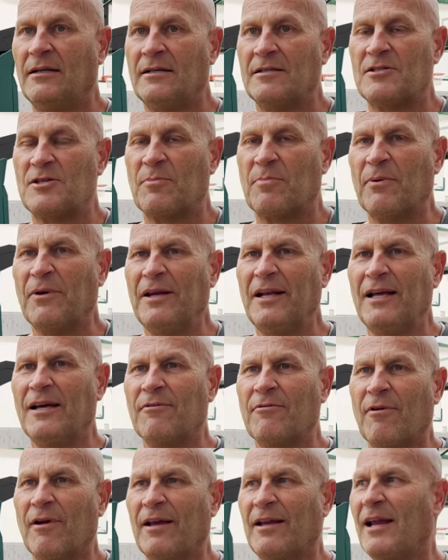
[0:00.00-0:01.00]

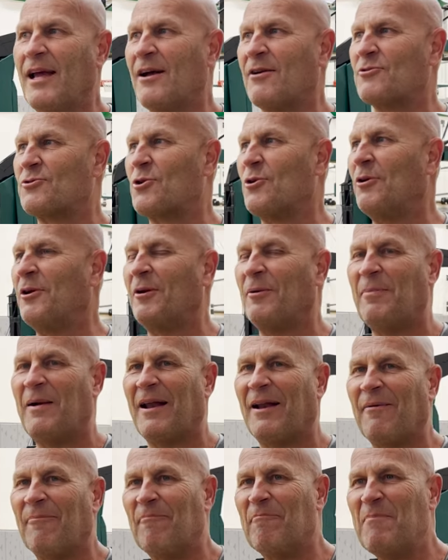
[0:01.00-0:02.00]
Sabrina right now is going in
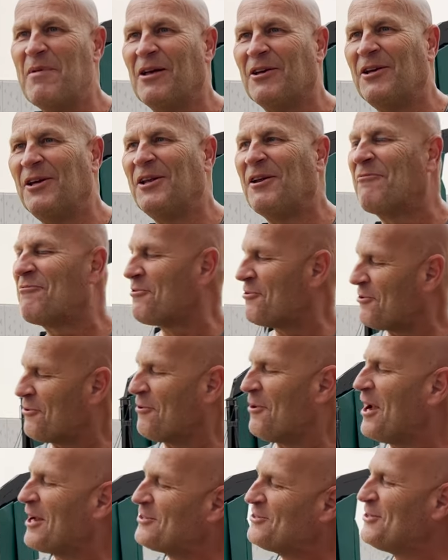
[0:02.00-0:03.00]
about a million different
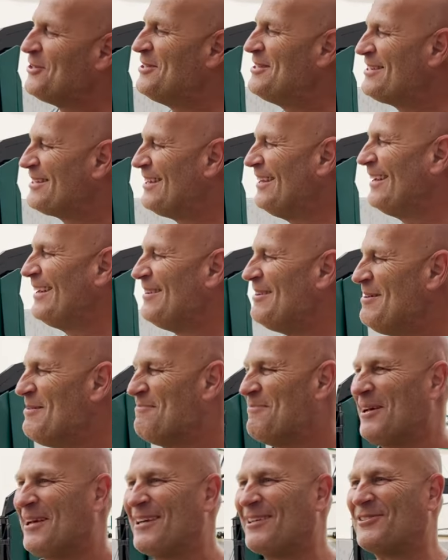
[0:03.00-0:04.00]
directions
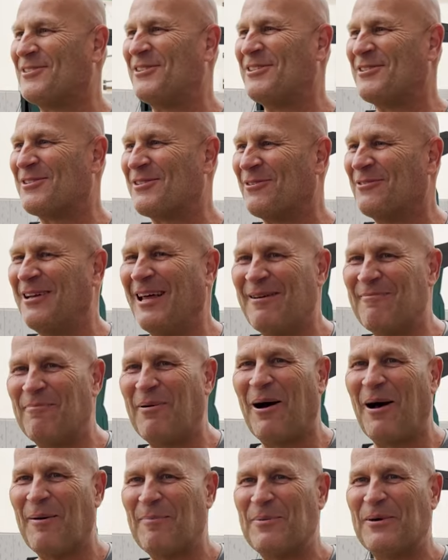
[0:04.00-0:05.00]
because she's so damn
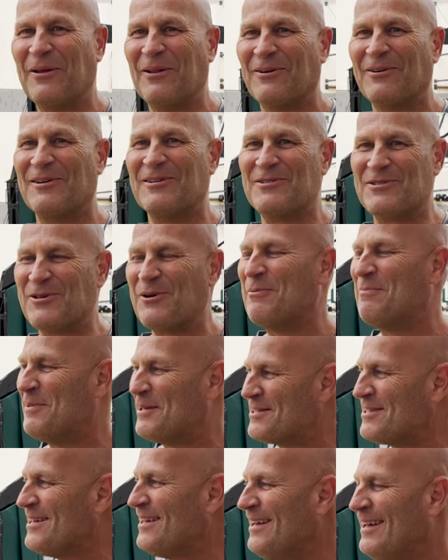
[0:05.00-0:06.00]
popular and so
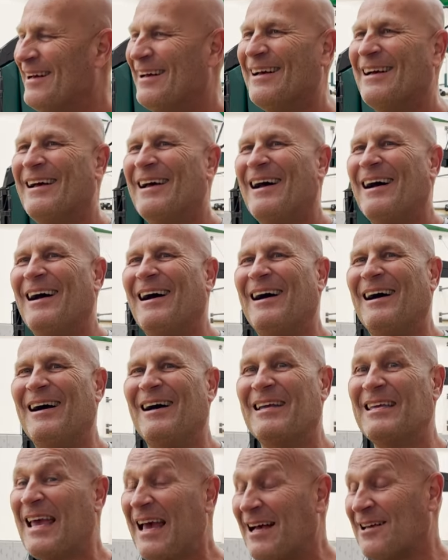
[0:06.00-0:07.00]
busy.
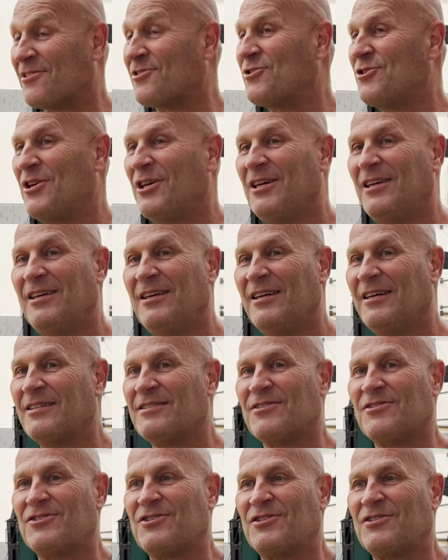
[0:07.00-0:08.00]
Yes, she
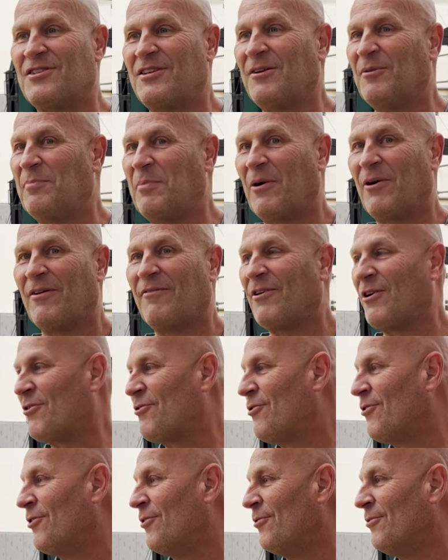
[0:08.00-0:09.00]
is still part of our
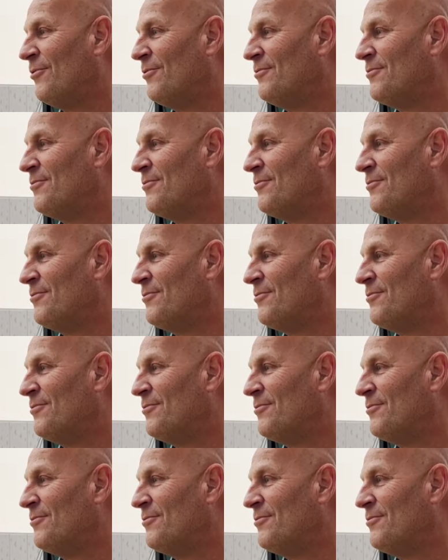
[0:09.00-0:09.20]
crew.